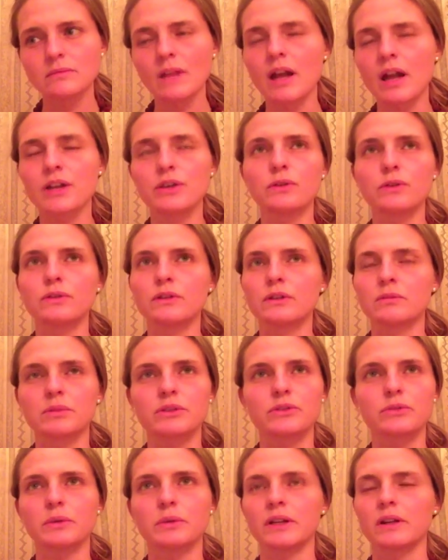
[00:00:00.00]
A union
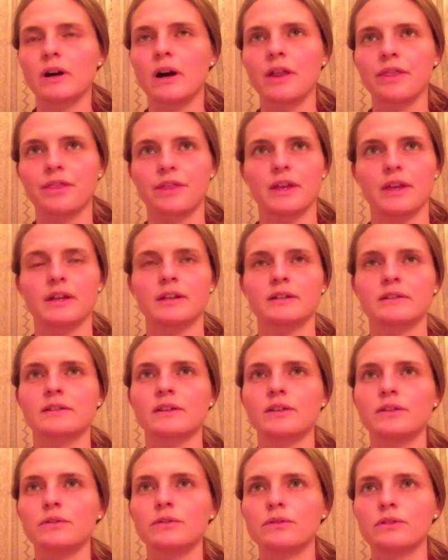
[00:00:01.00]
between all things,
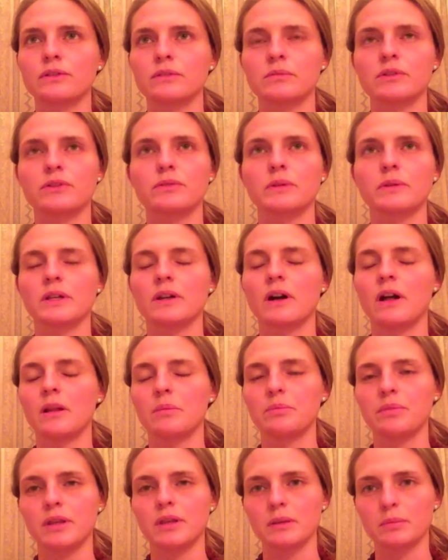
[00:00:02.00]
a union between
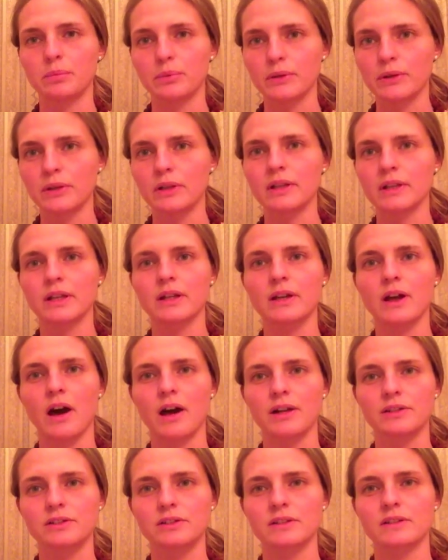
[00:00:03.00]
all people and
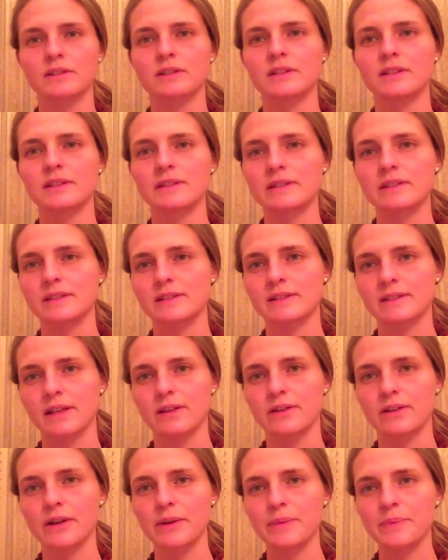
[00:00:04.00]
consciousness,
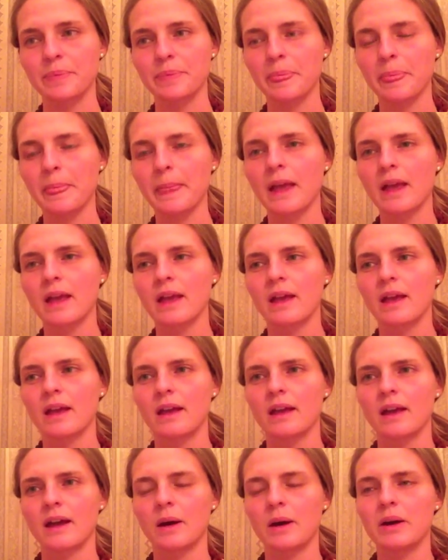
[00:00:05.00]
etc.
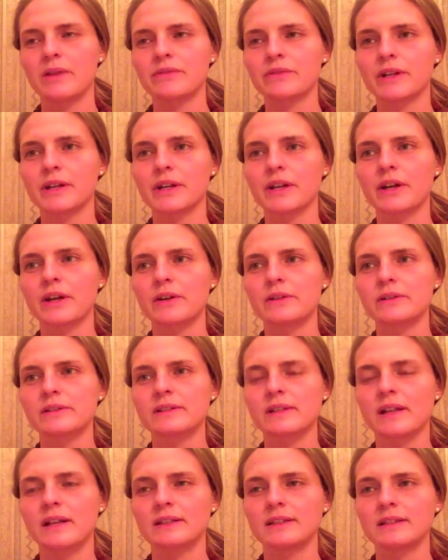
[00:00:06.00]
However, it
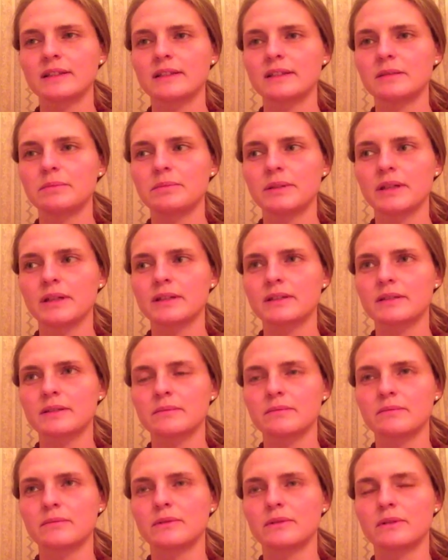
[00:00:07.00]
goes a little bit
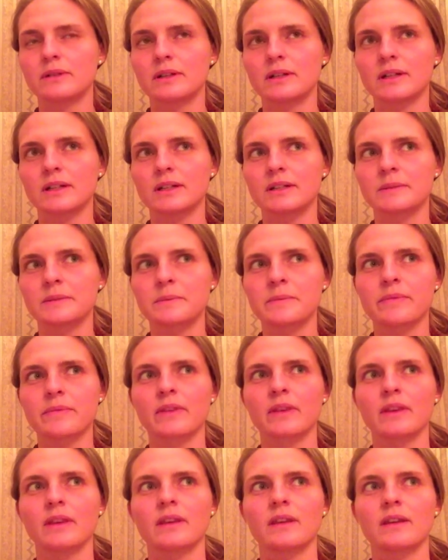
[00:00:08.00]
more,
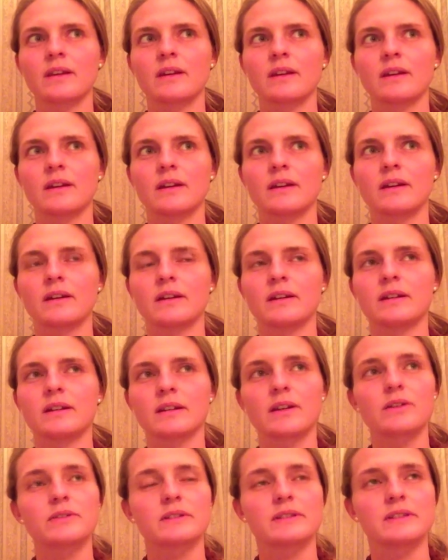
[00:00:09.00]

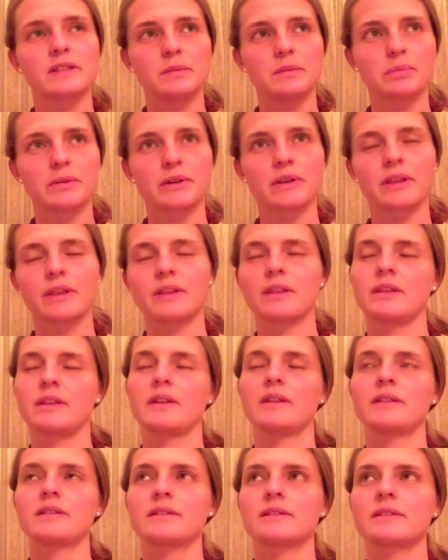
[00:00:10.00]
it goes deeper than
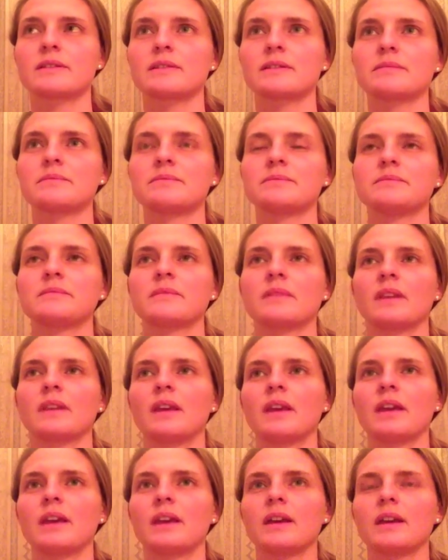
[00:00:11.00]
this,
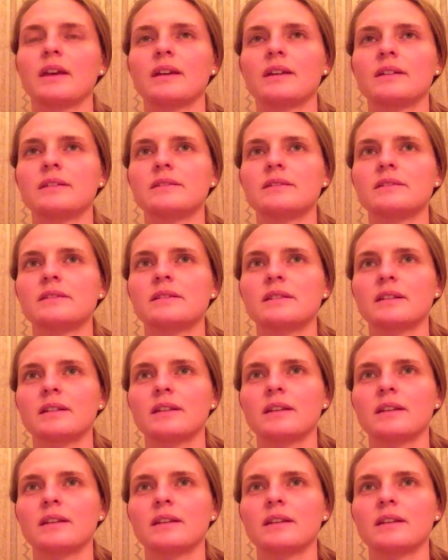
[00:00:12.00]
and